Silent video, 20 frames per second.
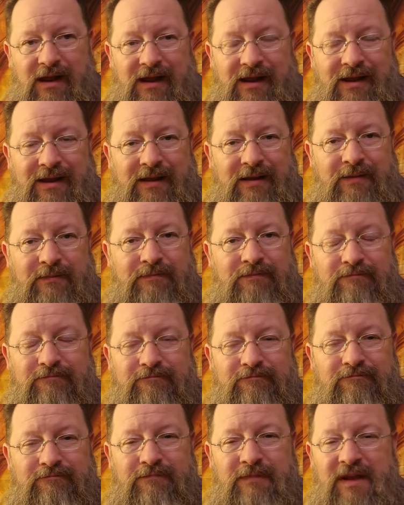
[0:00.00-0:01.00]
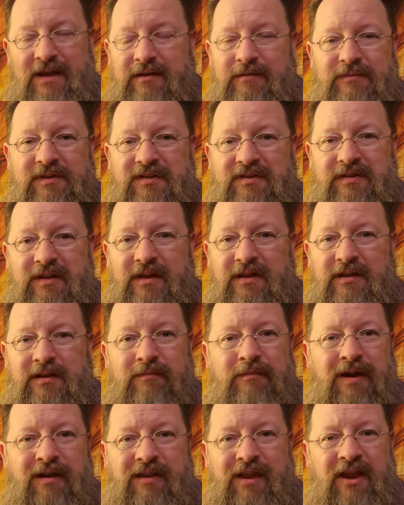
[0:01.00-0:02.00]
I made a mistake
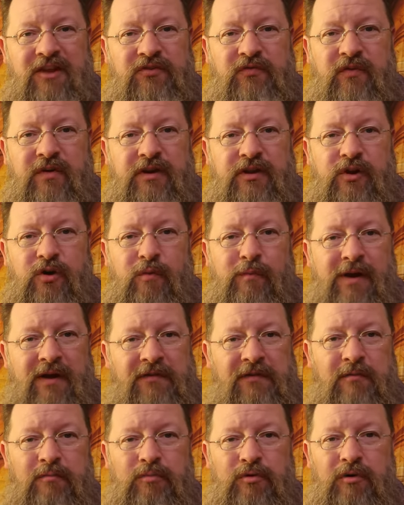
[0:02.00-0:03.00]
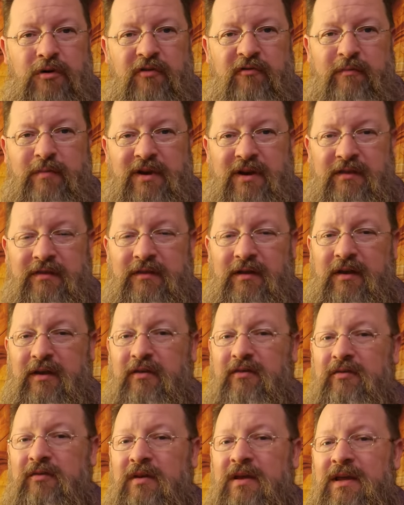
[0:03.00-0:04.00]
in my last video about the Book of Many
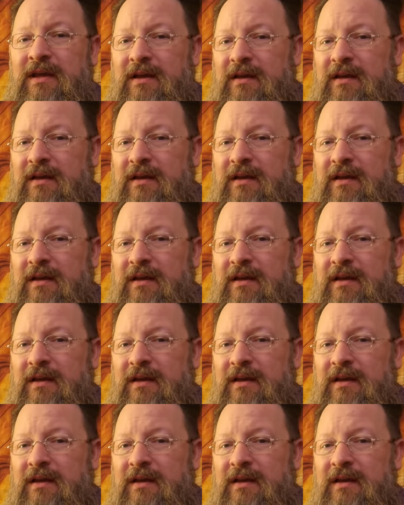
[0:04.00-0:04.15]
Things.